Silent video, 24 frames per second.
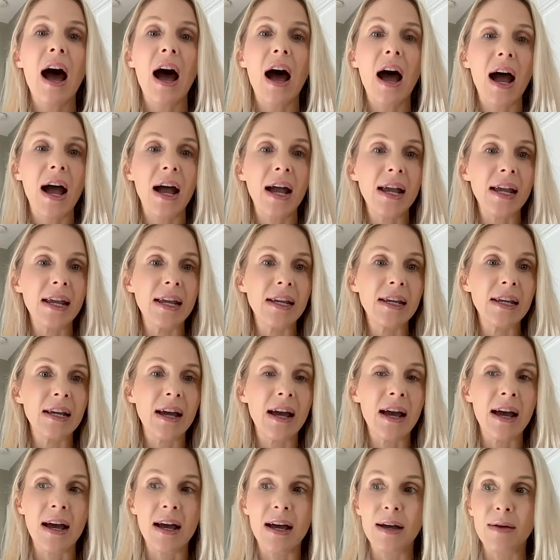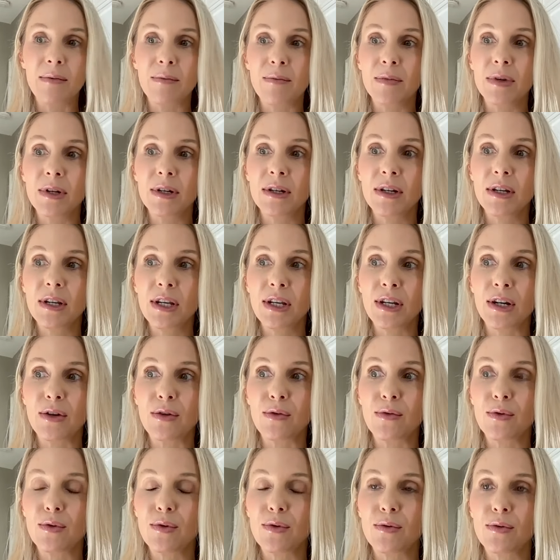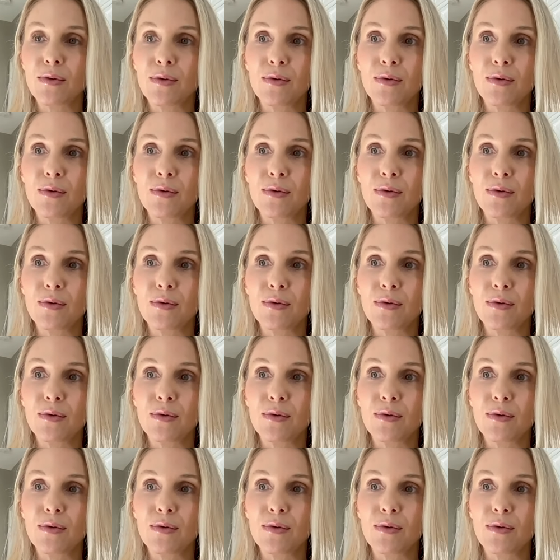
I, um, you know,